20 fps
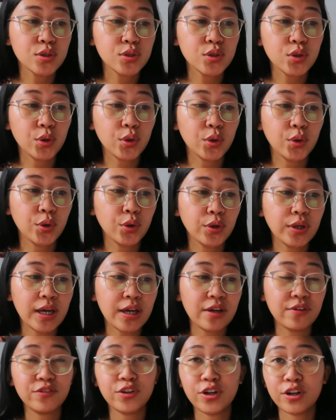So yeah,
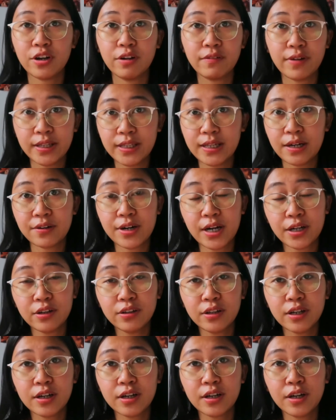if you're already a
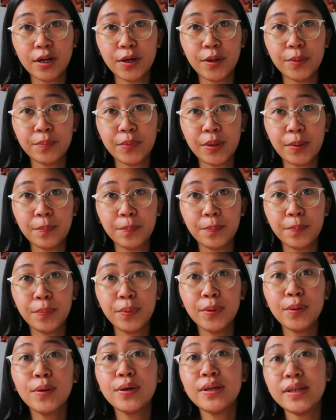regular
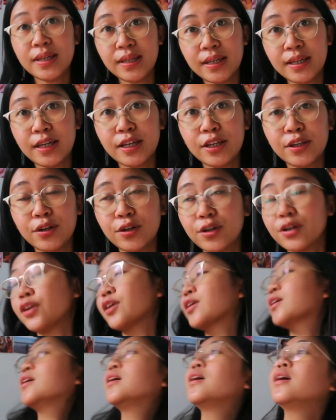employee in
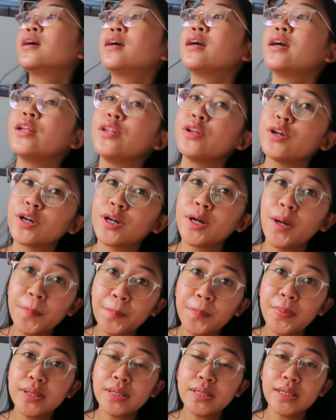your
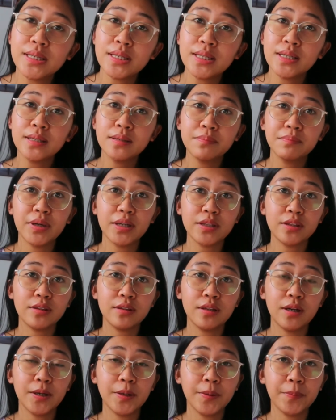company, but
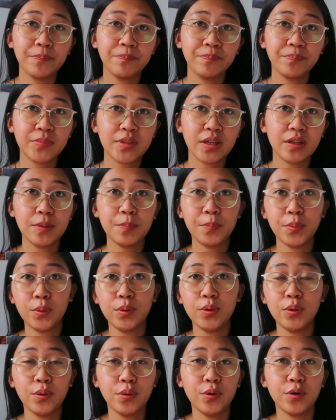the
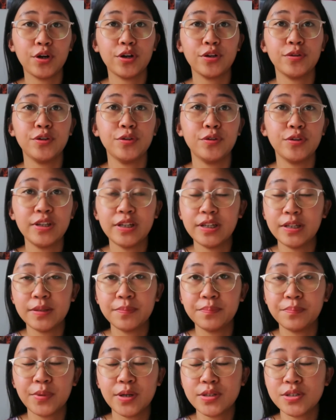Polo or you didn't
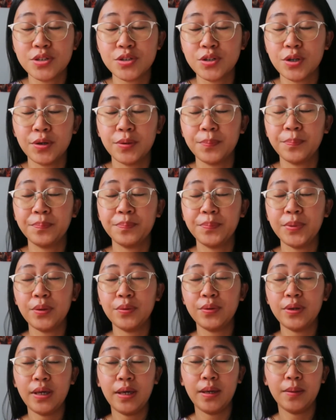process your
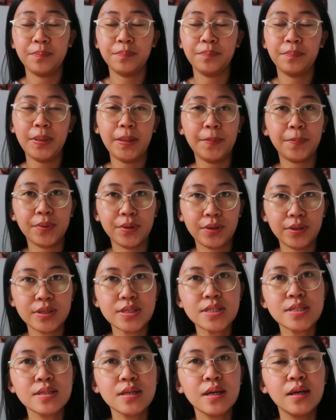POEA
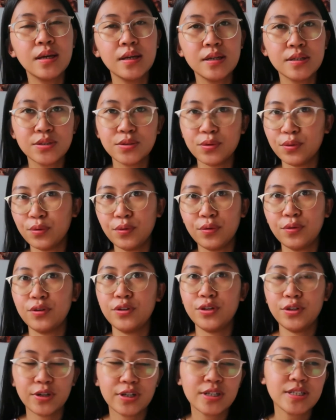papers, so
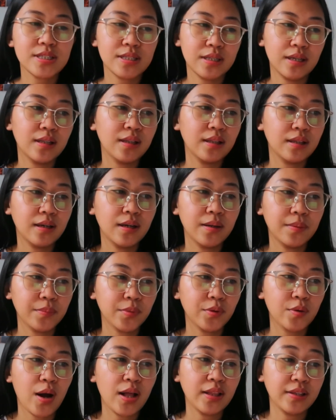you're still
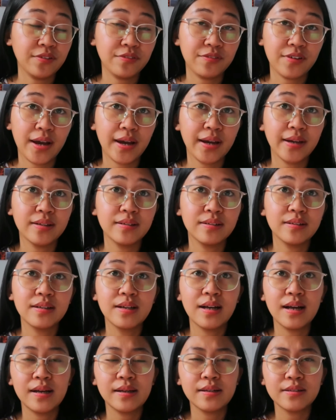qualified.
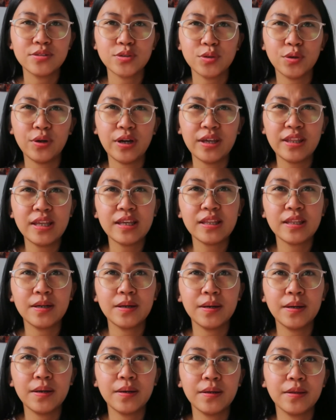So I think
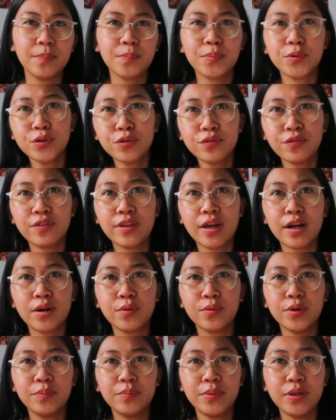the proof there
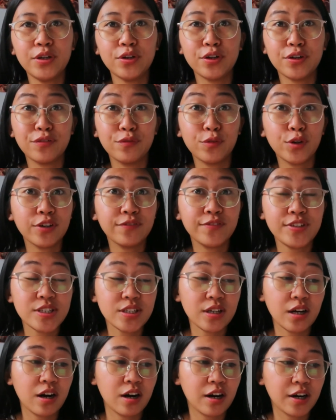will be your work
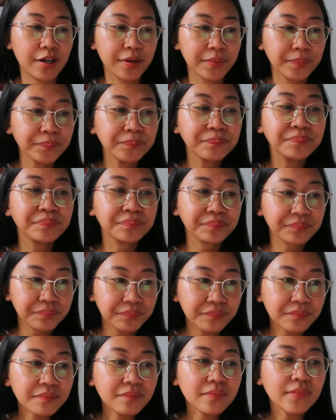visa card.
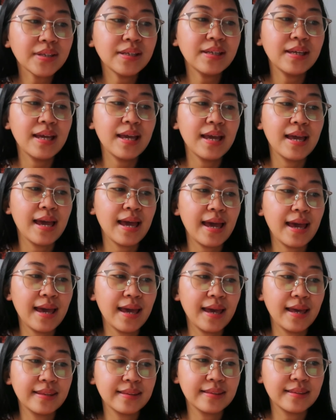
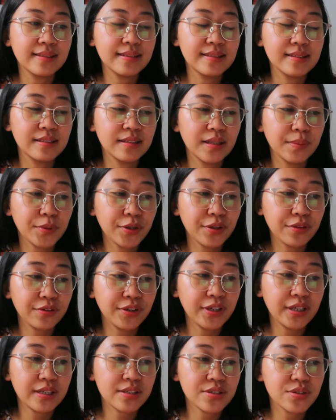And number
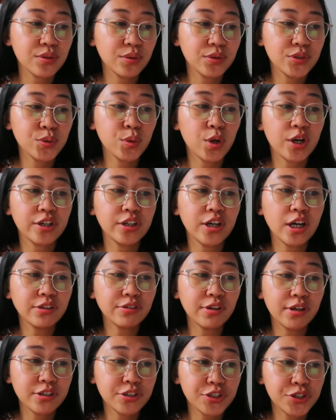3 is those who are not
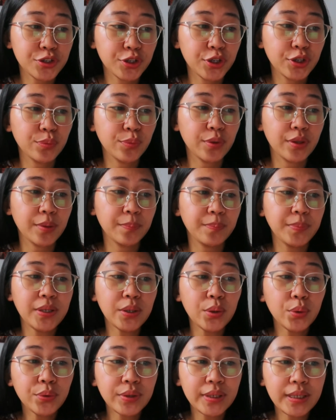registered with the
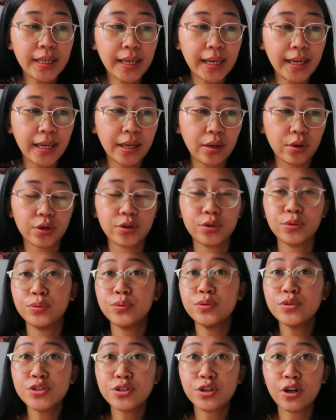POEA or
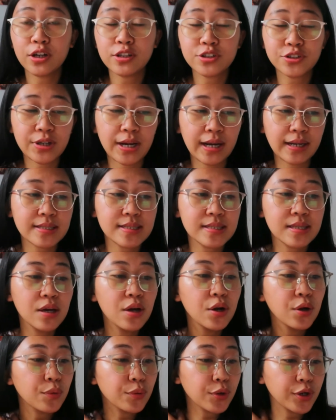whose contracts
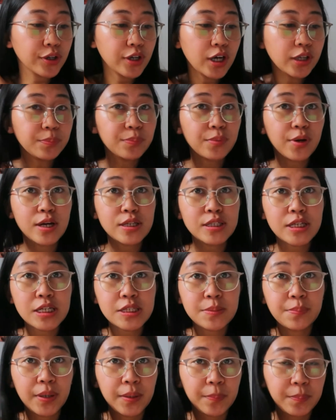were not
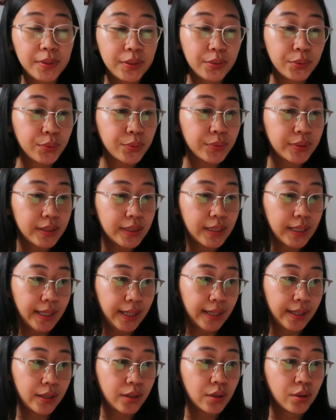processed by
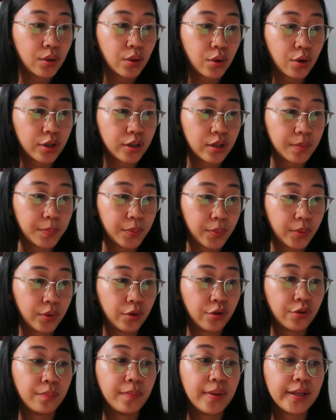POEA or the
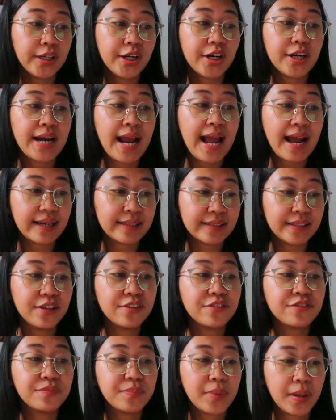Polo but are
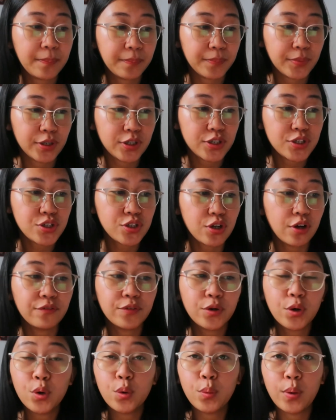active members
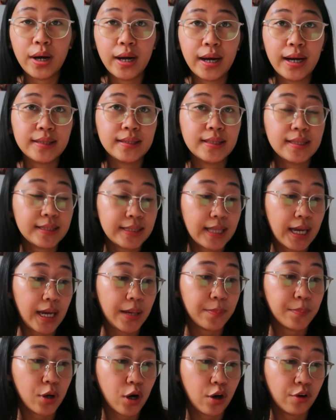of OWA at the
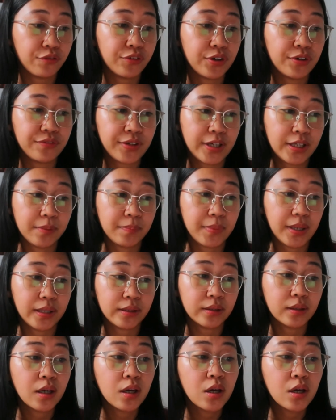time of availment.